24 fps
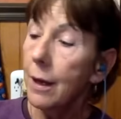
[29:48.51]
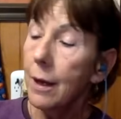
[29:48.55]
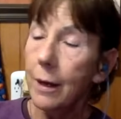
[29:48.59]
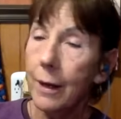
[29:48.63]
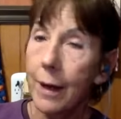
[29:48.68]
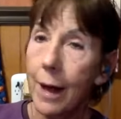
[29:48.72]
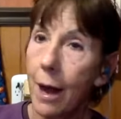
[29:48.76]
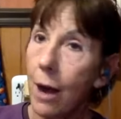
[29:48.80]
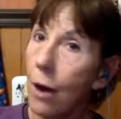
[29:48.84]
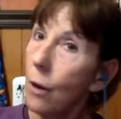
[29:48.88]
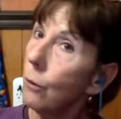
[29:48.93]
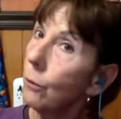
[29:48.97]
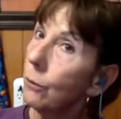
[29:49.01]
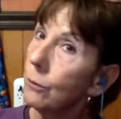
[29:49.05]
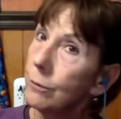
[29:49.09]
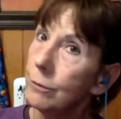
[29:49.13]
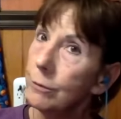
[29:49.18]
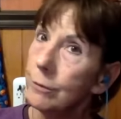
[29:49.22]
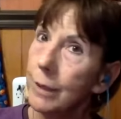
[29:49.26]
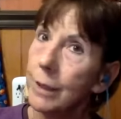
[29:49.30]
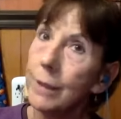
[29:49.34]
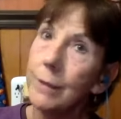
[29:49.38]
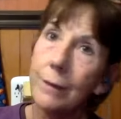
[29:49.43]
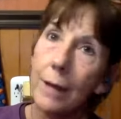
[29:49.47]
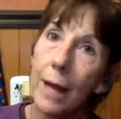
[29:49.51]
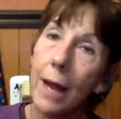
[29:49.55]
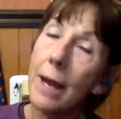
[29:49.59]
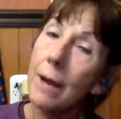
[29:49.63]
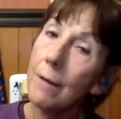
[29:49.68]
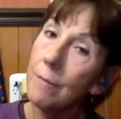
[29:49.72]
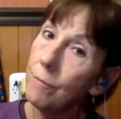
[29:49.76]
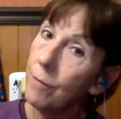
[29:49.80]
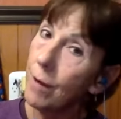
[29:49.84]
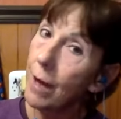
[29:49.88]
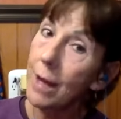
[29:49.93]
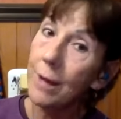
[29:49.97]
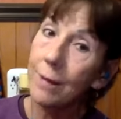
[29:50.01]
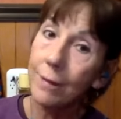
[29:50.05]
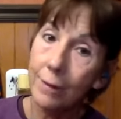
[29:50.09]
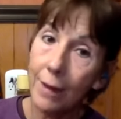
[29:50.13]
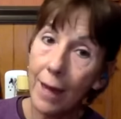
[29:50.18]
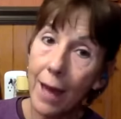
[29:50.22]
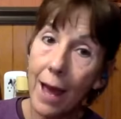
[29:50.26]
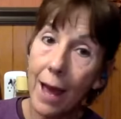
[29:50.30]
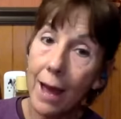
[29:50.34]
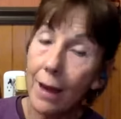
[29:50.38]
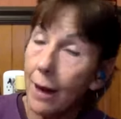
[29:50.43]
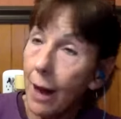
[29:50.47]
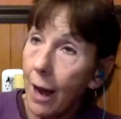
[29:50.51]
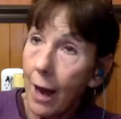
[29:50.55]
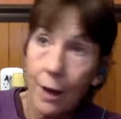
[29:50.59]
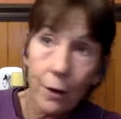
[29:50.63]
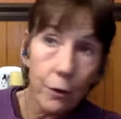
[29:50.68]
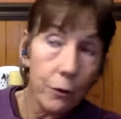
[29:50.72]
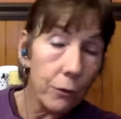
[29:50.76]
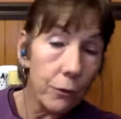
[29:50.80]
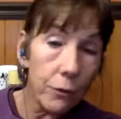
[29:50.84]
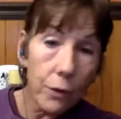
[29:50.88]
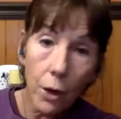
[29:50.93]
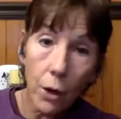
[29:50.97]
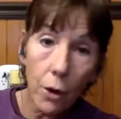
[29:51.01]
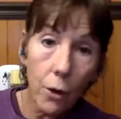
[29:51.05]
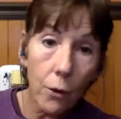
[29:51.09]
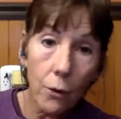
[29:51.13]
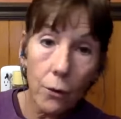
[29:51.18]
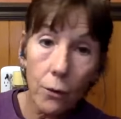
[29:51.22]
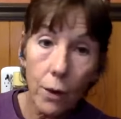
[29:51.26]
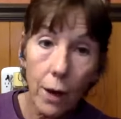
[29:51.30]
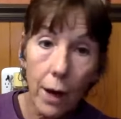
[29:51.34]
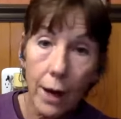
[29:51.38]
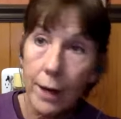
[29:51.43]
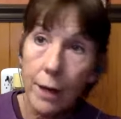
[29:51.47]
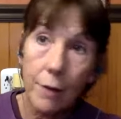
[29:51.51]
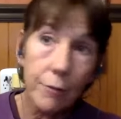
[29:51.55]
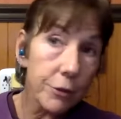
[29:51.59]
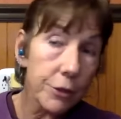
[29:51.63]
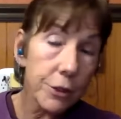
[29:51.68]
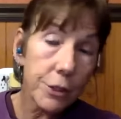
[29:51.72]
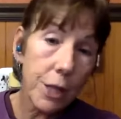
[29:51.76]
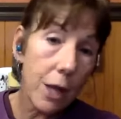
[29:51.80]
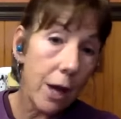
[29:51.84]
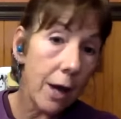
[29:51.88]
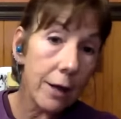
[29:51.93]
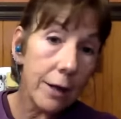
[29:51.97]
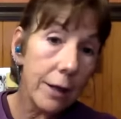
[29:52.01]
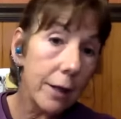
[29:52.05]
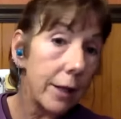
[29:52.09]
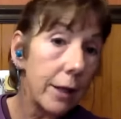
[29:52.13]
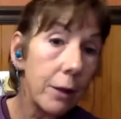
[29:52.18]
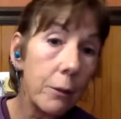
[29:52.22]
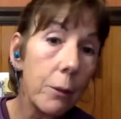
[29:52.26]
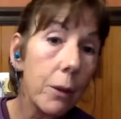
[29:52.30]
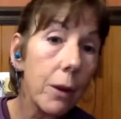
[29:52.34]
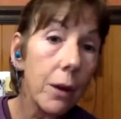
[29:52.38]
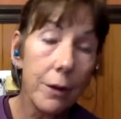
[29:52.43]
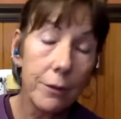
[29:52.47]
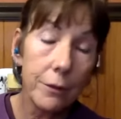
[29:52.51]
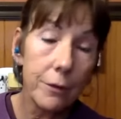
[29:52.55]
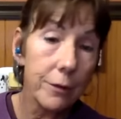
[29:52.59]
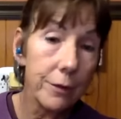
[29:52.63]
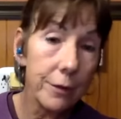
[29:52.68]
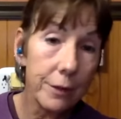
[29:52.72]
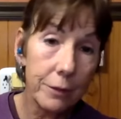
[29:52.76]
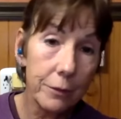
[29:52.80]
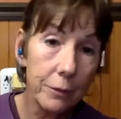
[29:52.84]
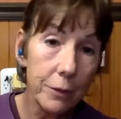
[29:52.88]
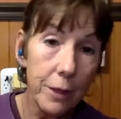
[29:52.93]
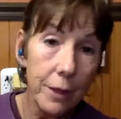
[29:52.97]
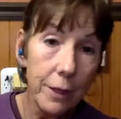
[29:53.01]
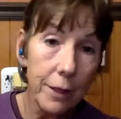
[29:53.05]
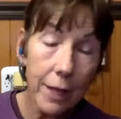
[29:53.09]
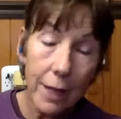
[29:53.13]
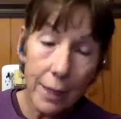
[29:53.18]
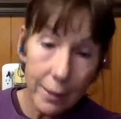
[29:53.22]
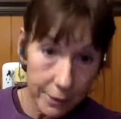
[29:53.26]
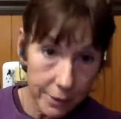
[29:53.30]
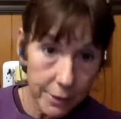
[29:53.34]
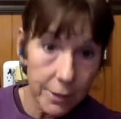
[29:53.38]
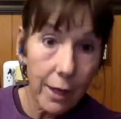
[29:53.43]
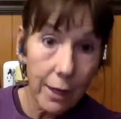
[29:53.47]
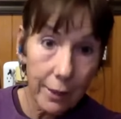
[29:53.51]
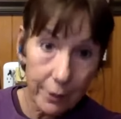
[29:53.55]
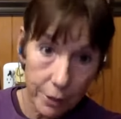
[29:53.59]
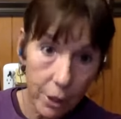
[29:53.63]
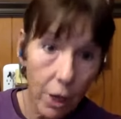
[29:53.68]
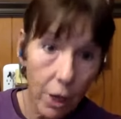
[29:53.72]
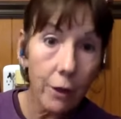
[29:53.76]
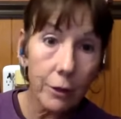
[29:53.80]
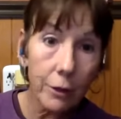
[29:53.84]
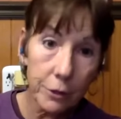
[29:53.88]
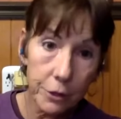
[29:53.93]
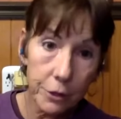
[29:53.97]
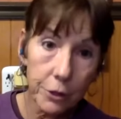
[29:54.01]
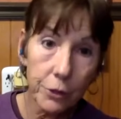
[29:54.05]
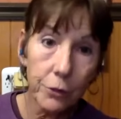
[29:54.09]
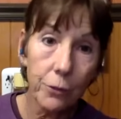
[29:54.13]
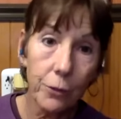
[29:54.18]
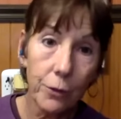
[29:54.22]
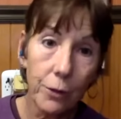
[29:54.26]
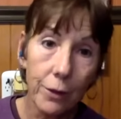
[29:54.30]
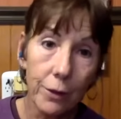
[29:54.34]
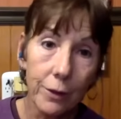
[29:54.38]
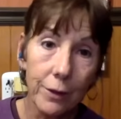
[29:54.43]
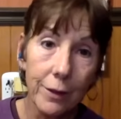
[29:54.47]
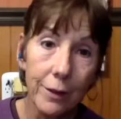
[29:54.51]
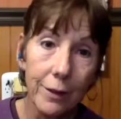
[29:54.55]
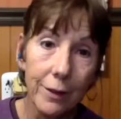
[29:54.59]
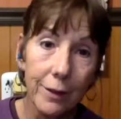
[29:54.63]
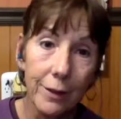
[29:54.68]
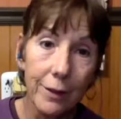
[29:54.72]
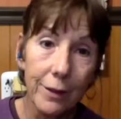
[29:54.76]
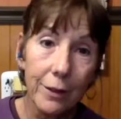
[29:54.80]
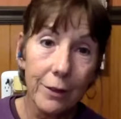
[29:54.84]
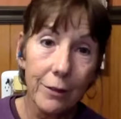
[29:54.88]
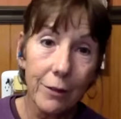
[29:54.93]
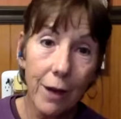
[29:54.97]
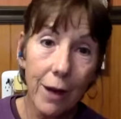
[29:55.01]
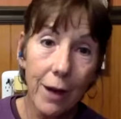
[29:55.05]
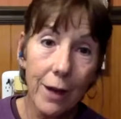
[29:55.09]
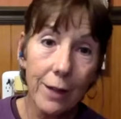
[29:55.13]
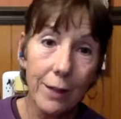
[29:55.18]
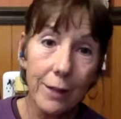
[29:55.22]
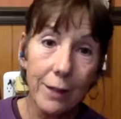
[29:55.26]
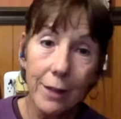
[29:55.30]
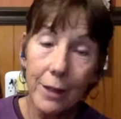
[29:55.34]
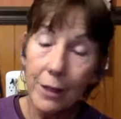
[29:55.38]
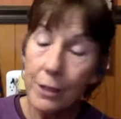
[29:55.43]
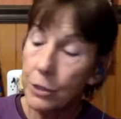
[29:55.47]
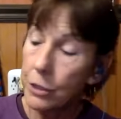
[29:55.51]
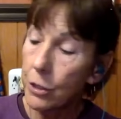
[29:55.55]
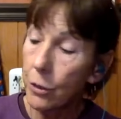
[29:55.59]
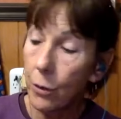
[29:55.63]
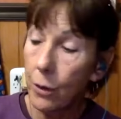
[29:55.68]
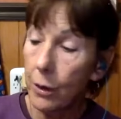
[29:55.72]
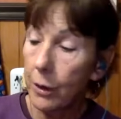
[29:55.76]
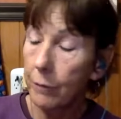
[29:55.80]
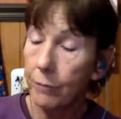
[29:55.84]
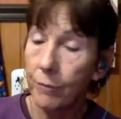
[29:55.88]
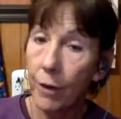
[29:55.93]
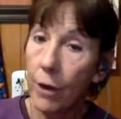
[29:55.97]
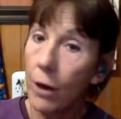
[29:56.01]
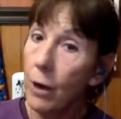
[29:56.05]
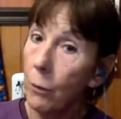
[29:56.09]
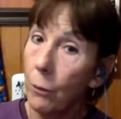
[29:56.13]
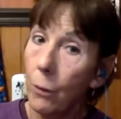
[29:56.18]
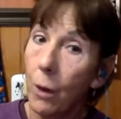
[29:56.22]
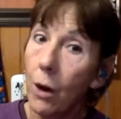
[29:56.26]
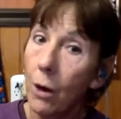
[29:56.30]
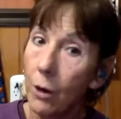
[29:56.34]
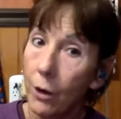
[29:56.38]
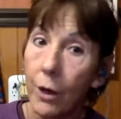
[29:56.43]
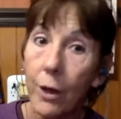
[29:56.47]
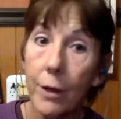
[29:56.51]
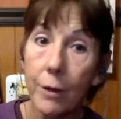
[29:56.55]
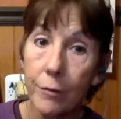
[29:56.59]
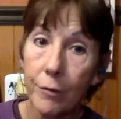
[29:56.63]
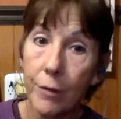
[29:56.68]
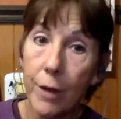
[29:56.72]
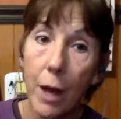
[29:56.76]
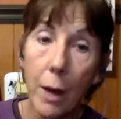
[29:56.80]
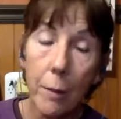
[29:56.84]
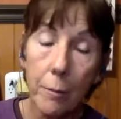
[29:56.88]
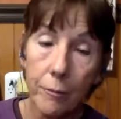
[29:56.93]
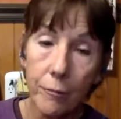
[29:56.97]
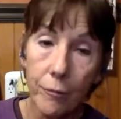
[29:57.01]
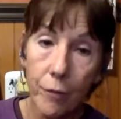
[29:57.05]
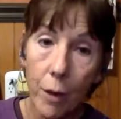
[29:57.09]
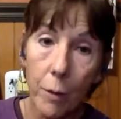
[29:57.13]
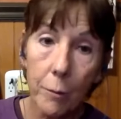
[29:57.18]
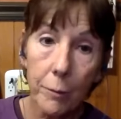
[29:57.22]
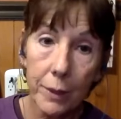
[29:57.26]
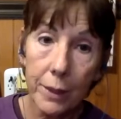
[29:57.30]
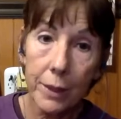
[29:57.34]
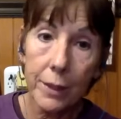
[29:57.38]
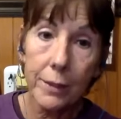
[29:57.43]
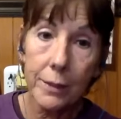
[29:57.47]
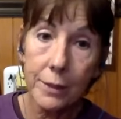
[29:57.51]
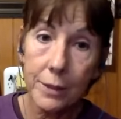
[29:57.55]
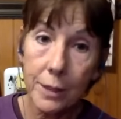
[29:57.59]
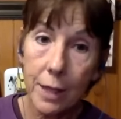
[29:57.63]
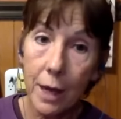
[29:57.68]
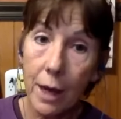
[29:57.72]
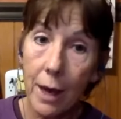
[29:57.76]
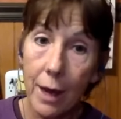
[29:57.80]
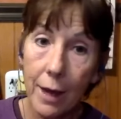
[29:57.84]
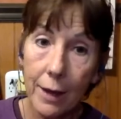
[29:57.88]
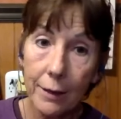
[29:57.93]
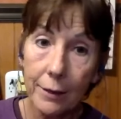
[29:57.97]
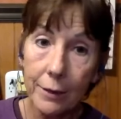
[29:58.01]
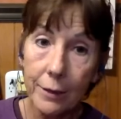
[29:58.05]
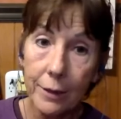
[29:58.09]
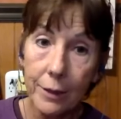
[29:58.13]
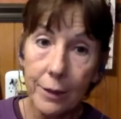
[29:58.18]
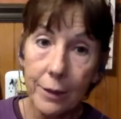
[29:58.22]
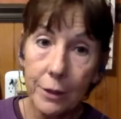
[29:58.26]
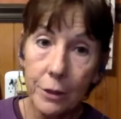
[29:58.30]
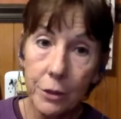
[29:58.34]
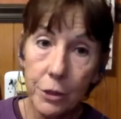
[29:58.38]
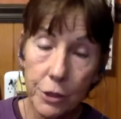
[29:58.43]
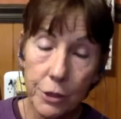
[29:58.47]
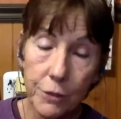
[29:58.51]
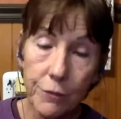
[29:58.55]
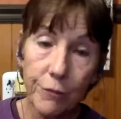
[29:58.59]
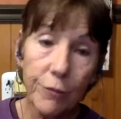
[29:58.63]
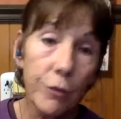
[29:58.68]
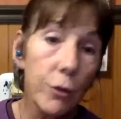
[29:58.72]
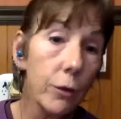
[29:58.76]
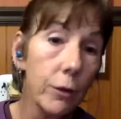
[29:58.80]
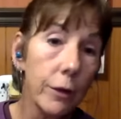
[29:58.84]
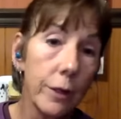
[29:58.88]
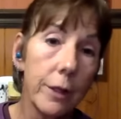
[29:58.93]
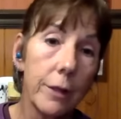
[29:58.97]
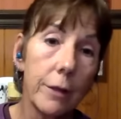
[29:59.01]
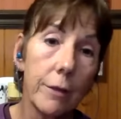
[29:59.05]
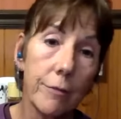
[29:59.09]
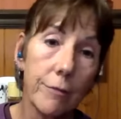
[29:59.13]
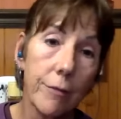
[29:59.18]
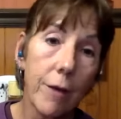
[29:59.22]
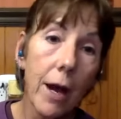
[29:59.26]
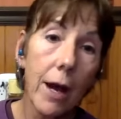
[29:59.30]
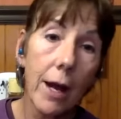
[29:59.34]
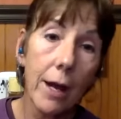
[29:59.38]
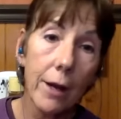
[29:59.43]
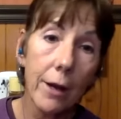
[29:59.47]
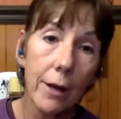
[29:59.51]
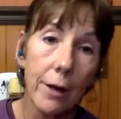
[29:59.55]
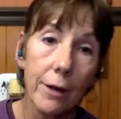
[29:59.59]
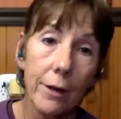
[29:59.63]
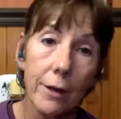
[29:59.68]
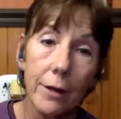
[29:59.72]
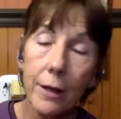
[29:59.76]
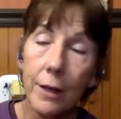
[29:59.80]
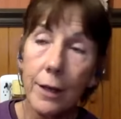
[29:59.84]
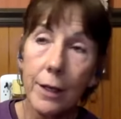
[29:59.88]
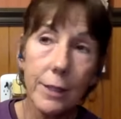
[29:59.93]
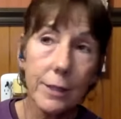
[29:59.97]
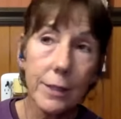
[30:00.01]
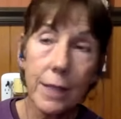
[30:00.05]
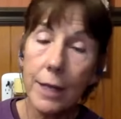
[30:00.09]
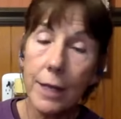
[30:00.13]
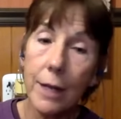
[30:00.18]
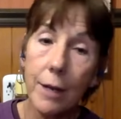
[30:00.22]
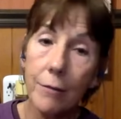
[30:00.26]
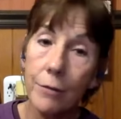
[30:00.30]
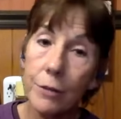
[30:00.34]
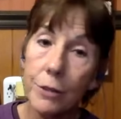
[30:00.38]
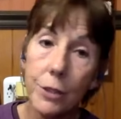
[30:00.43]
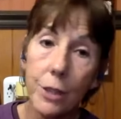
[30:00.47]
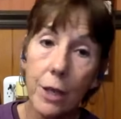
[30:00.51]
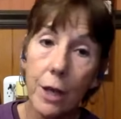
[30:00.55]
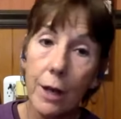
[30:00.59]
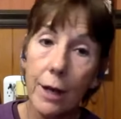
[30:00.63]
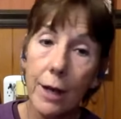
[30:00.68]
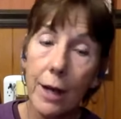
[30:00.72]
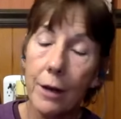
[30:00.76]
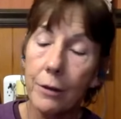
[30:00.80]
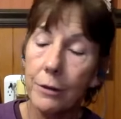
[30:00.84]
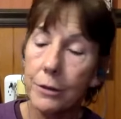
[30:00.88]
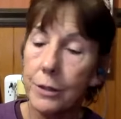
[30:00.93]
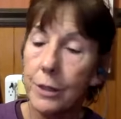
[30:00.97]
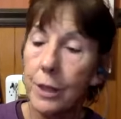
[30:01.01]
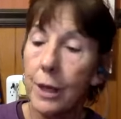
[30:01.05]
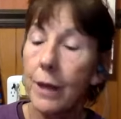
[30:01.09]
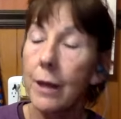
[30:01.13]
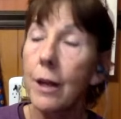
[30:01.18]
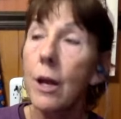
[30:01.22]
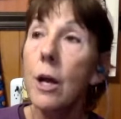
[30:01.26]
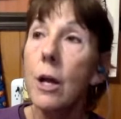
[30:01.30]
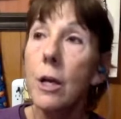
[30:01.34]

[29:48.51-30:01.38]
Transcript: Now, did they invent that? I don't know. I never saw it anywhere other than in a Scientology org, right? So it very well could have come from the inside, just fueling the fire, because I never saw it outside.